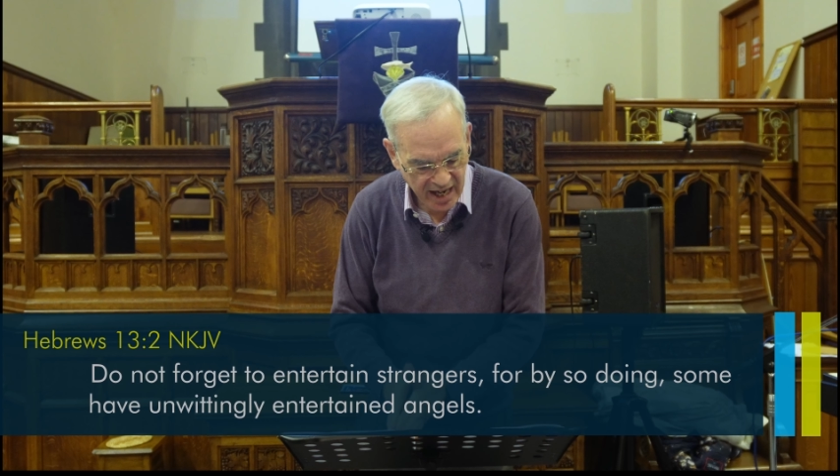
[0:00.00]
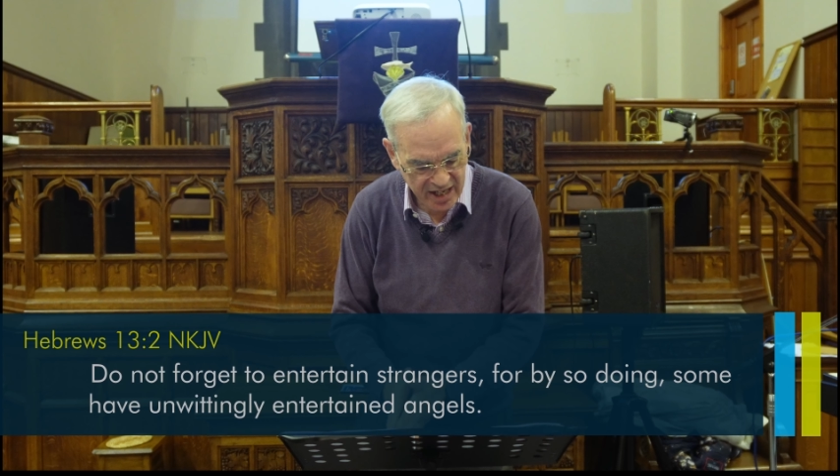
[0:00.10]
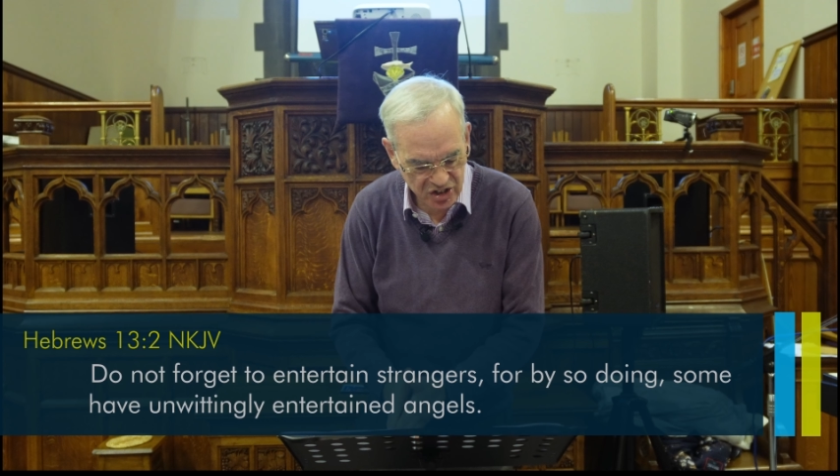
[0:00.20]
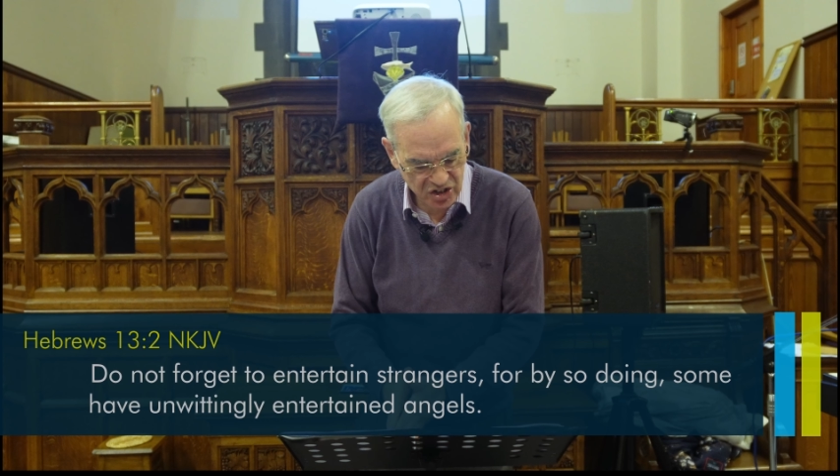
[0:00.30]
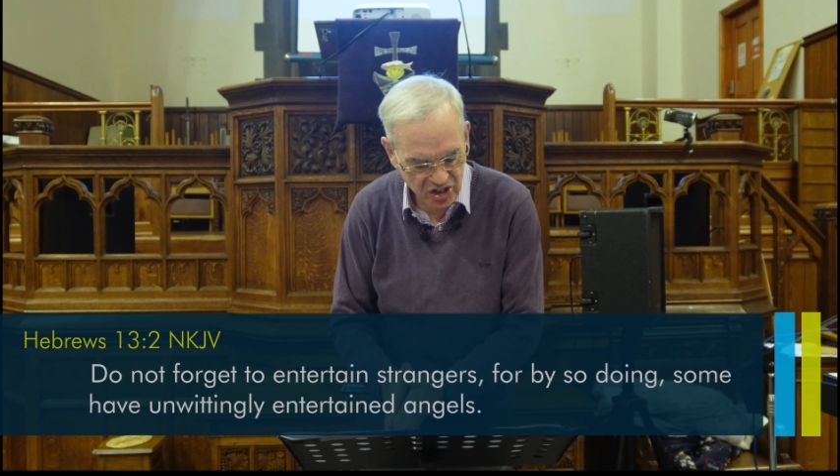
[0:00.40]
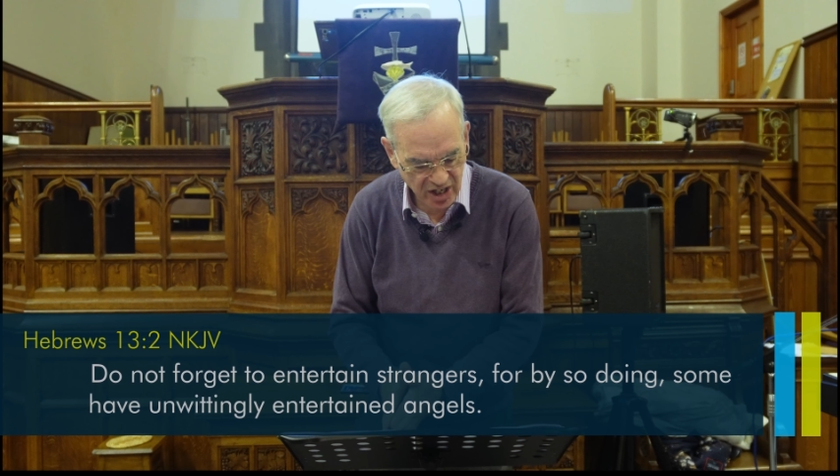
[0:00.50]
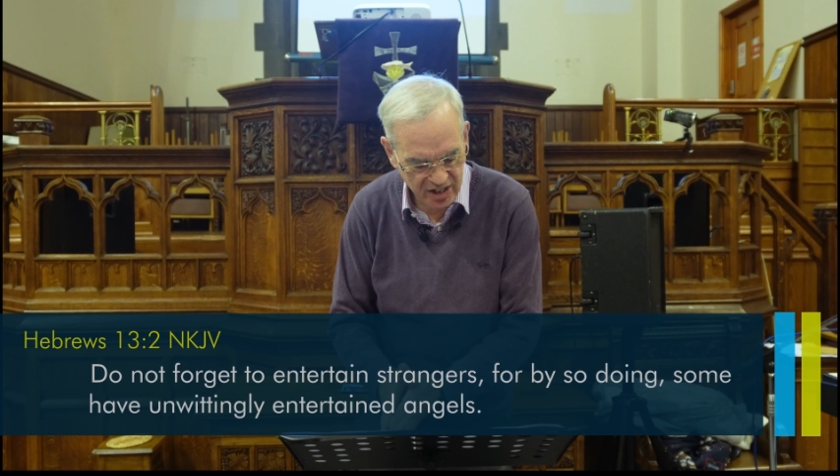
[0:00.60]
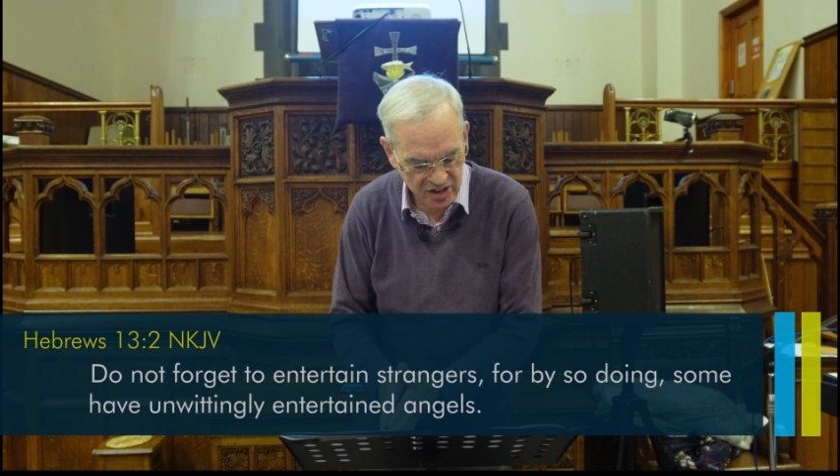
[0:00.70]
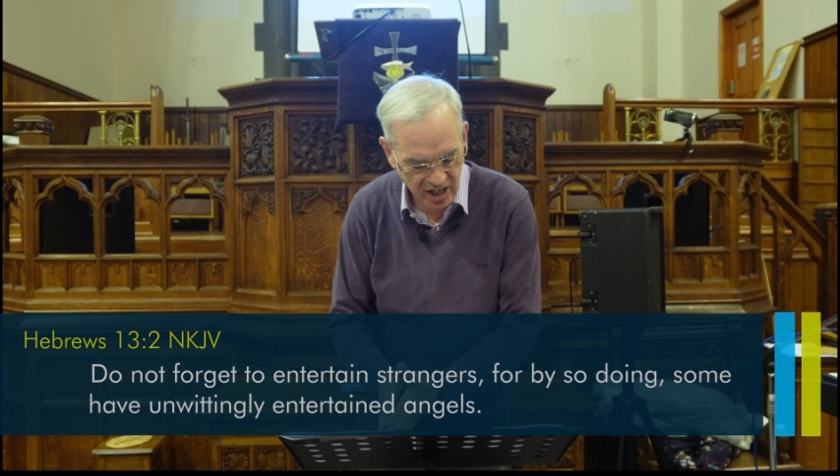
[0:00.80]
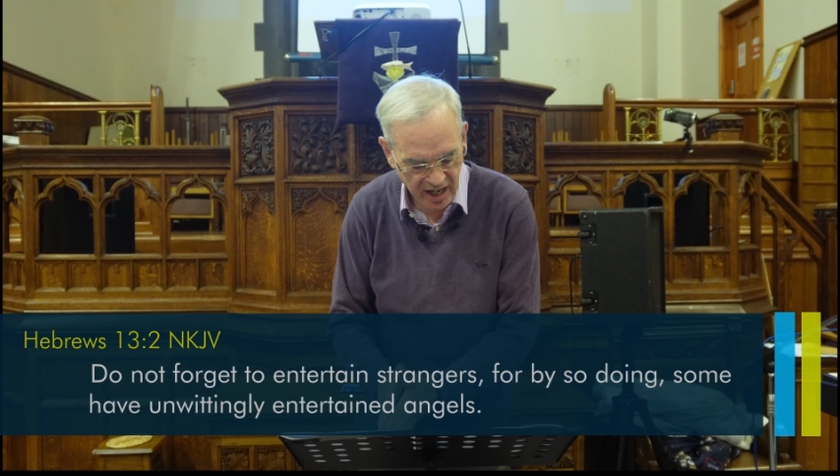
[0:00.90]

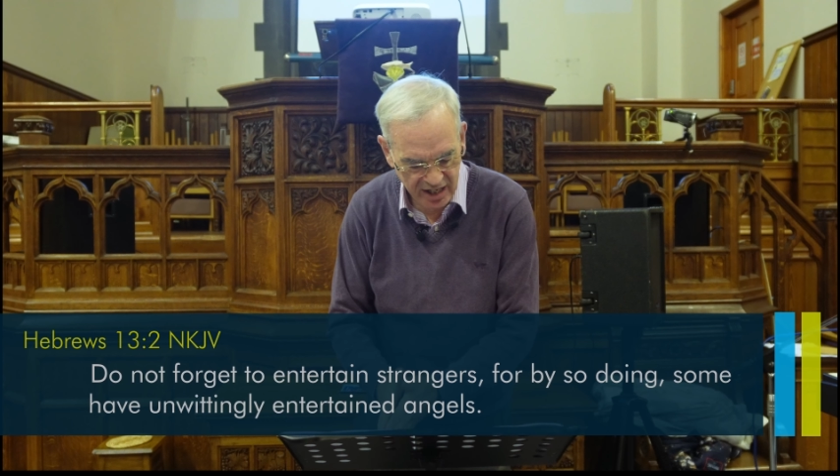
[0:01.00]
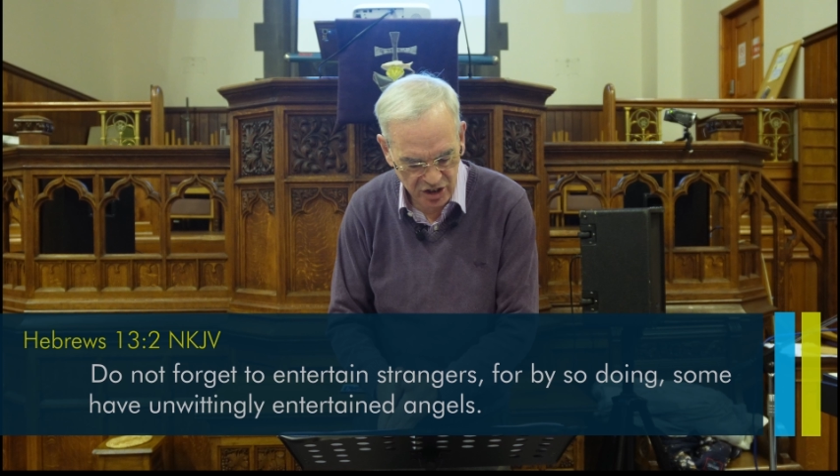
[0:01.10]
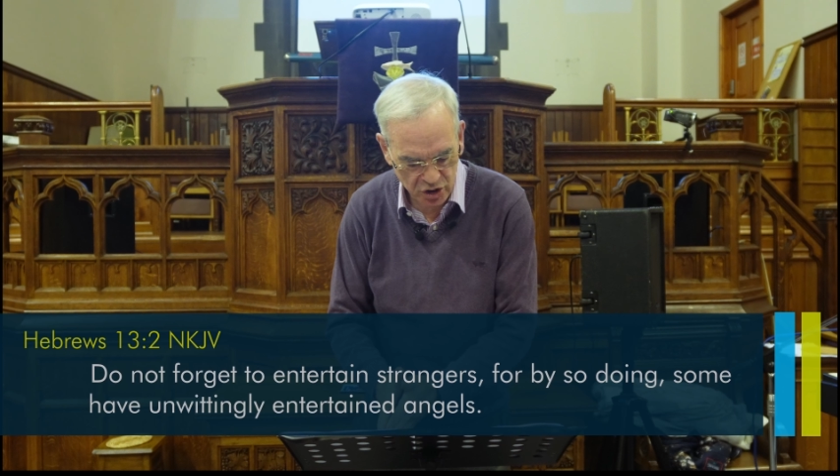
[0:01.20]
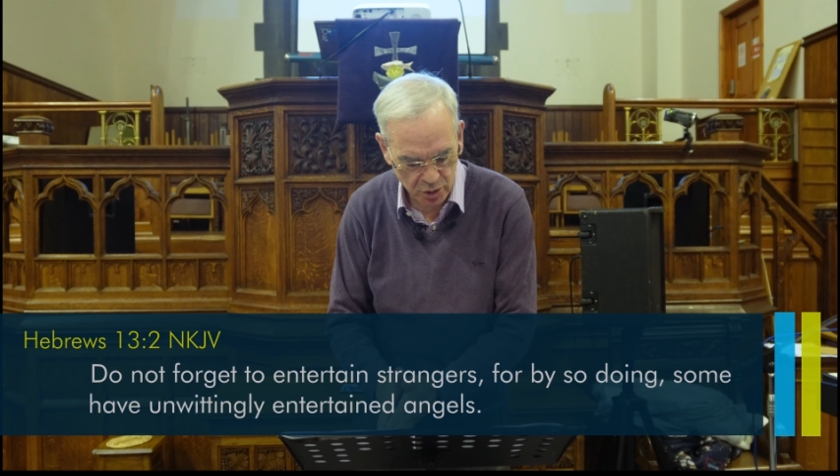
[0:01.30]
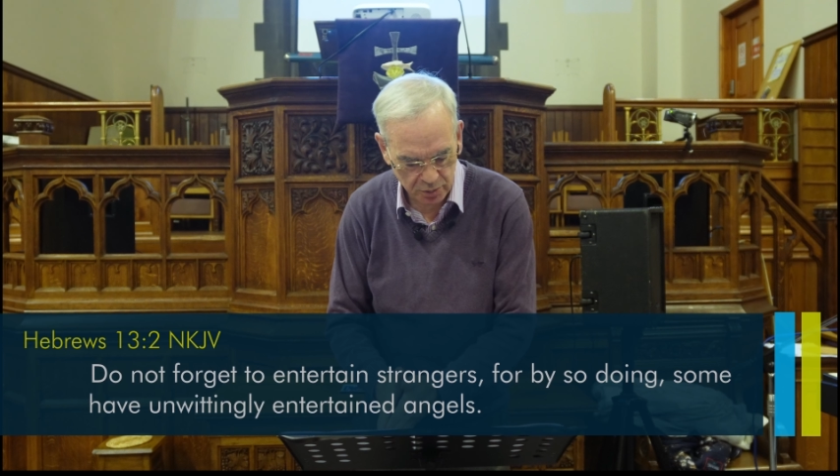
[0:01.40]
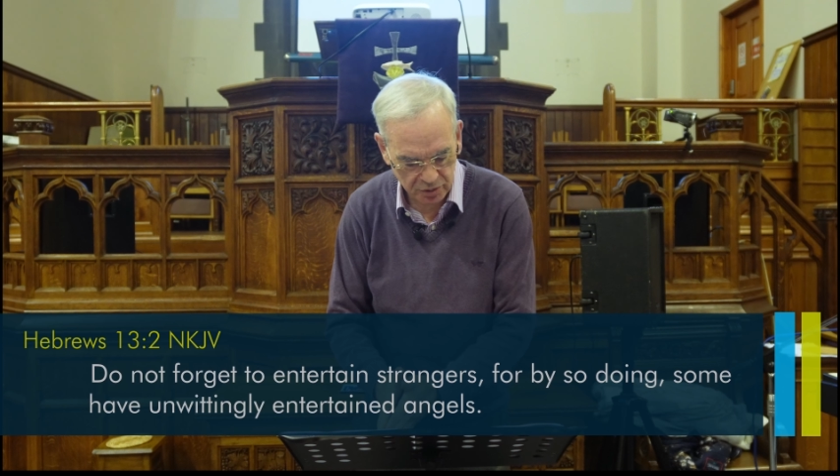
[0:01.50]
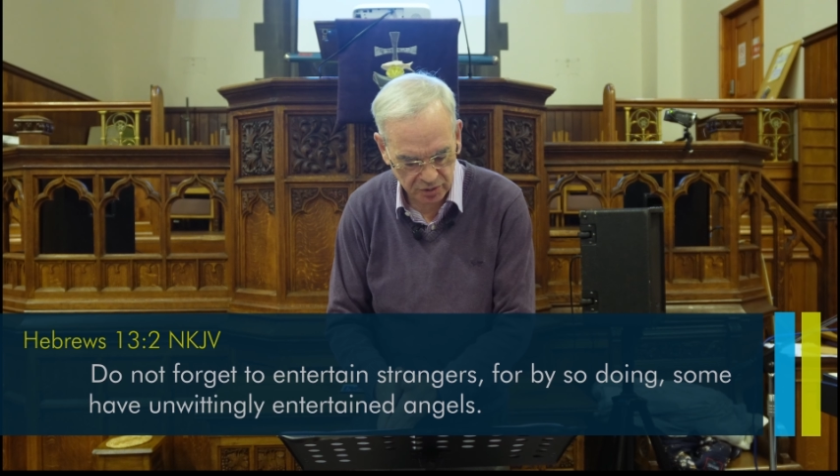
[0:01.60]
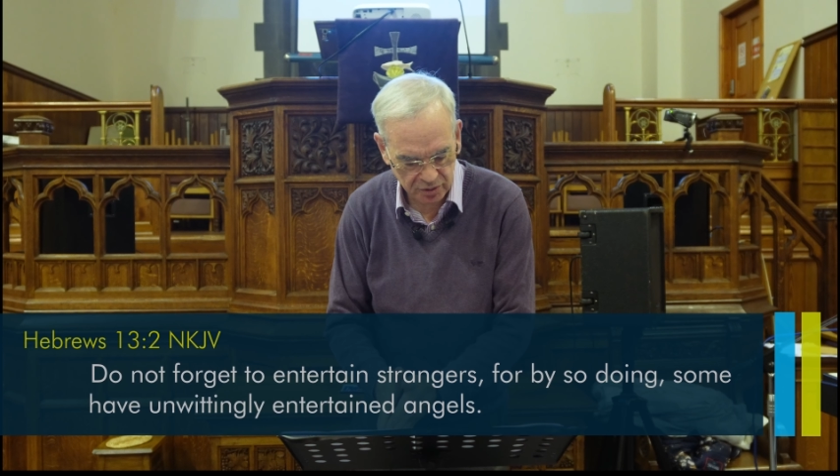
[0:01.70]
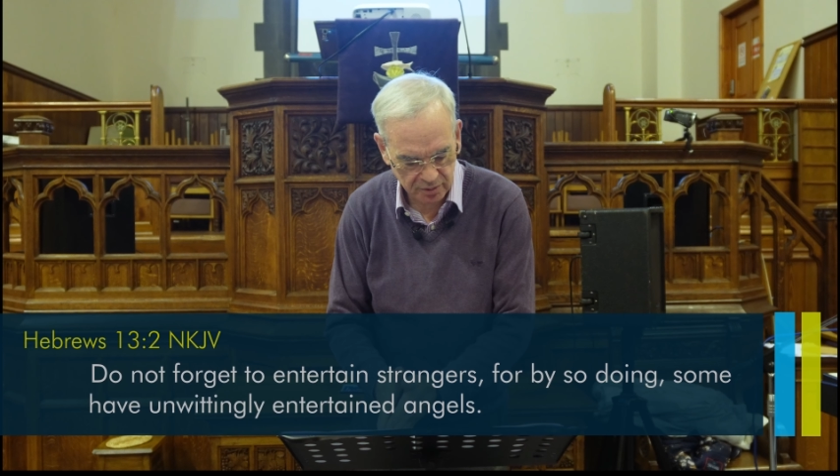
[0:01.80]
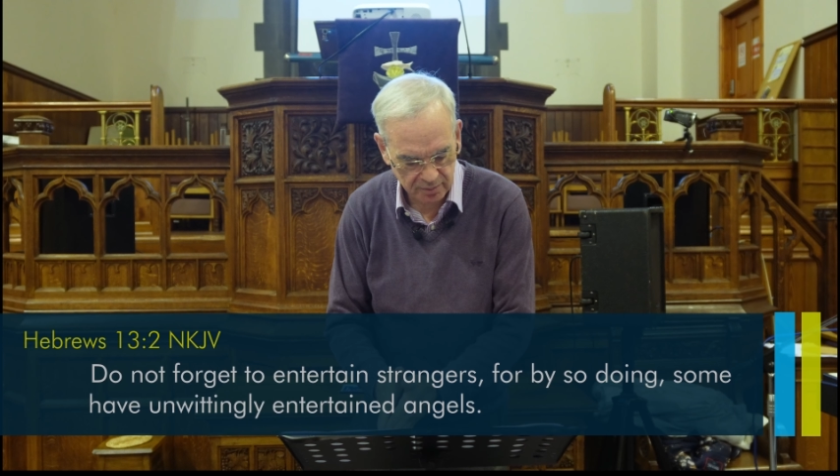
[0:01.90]
entertained
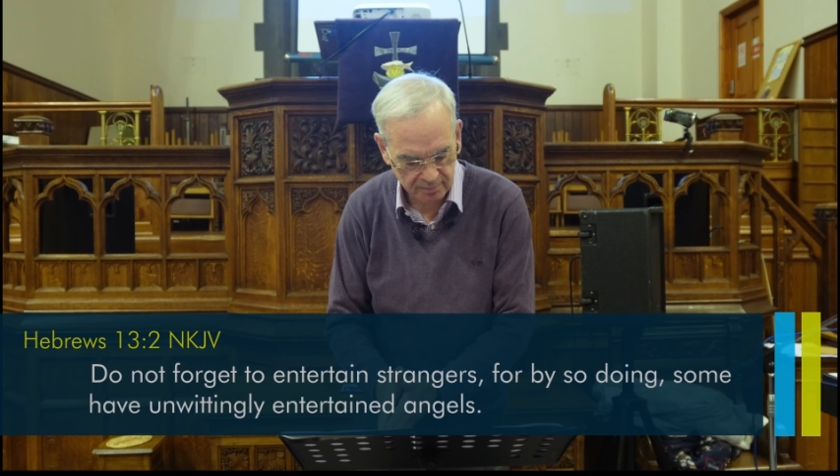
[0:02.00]
angels.